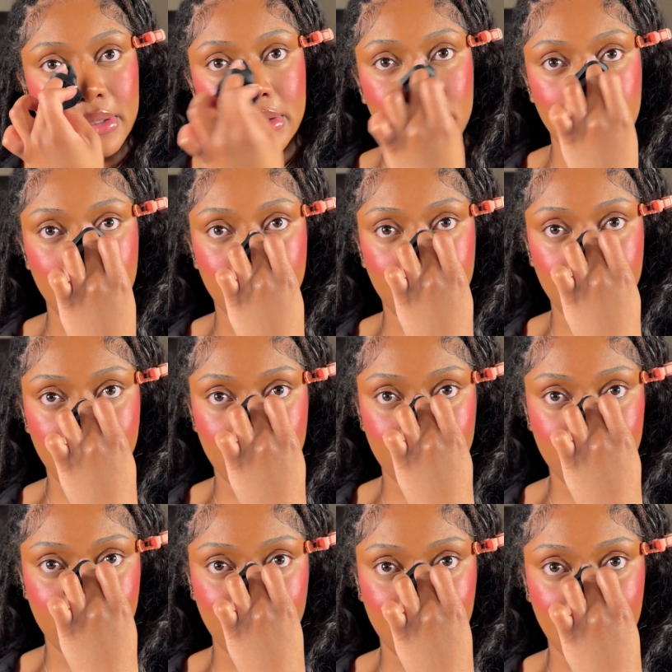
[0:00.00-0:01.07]
the
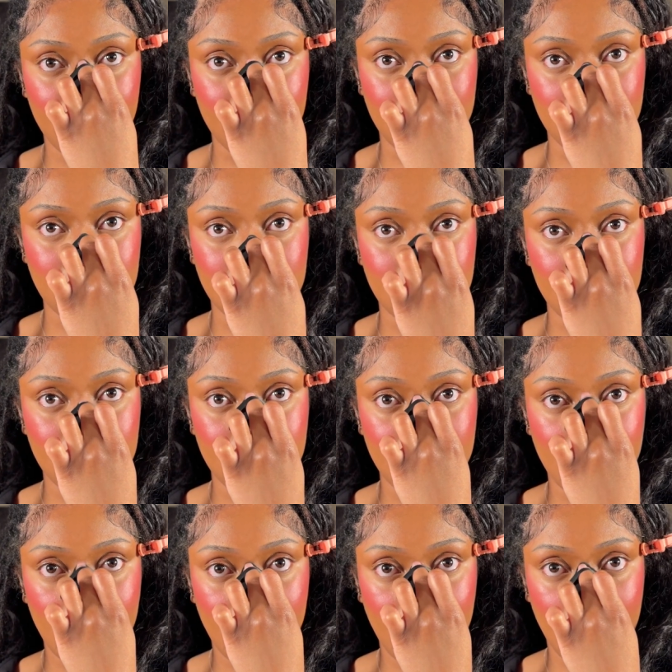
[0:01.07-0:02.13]
perfect
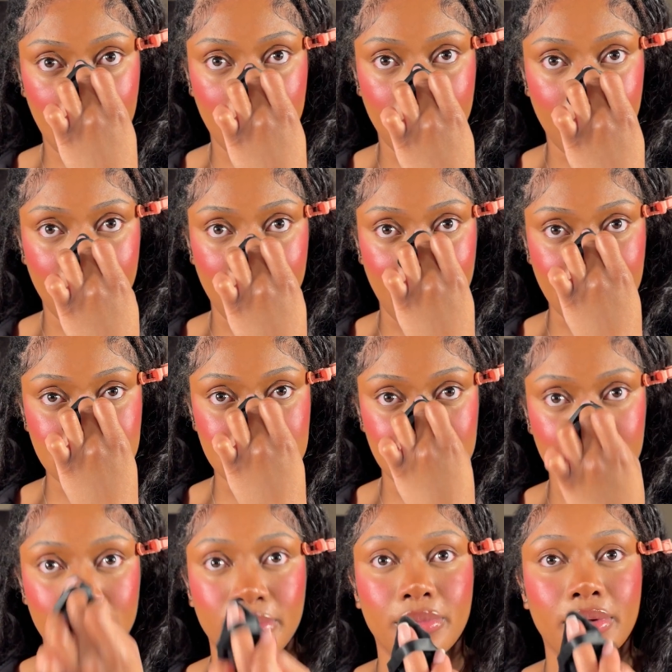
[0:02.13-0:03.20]

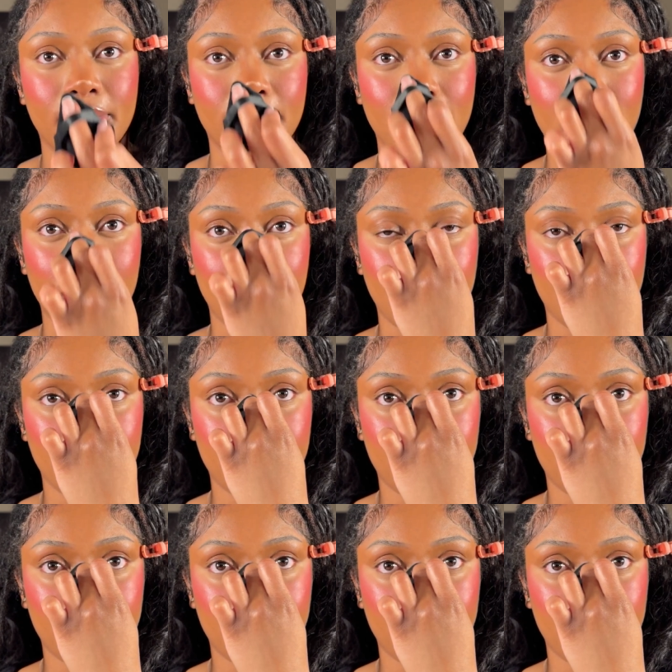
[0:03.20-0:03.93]
matchup with my